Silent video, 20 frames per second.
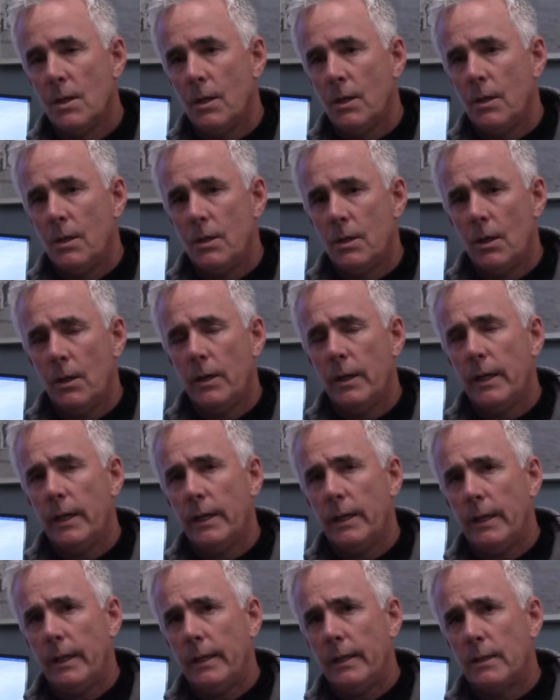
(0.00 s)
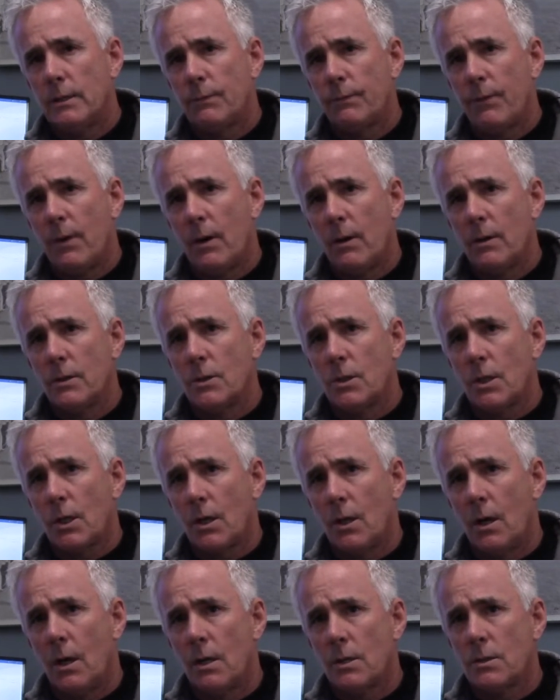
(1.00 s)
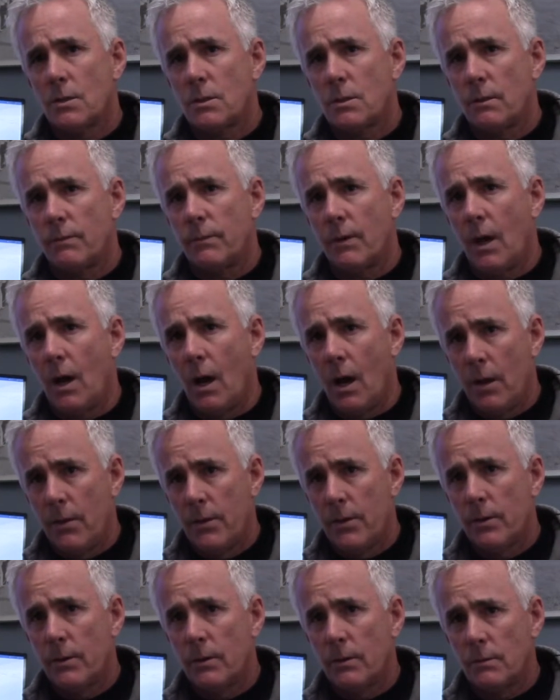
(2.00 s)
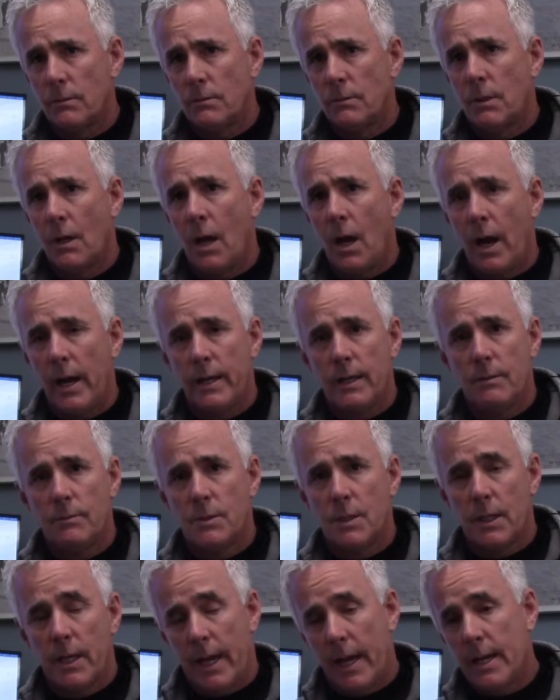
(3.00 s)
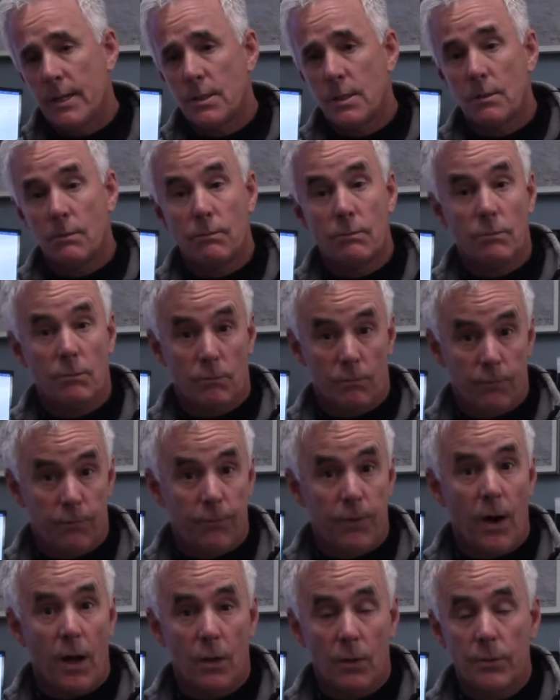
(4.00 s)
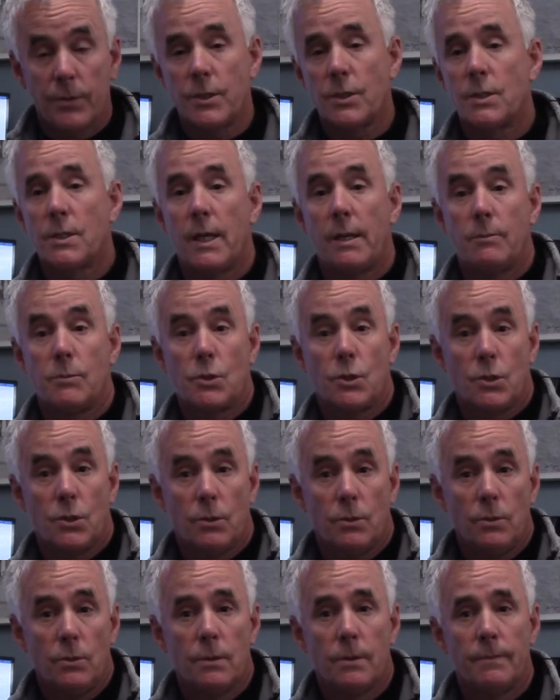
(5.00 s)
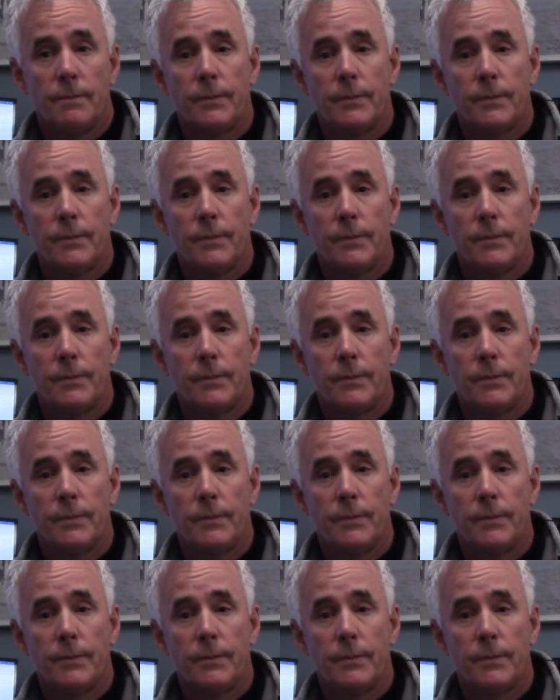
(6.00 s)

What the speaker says: You know, as far as the cost of other items, it hasn't followed the same suit.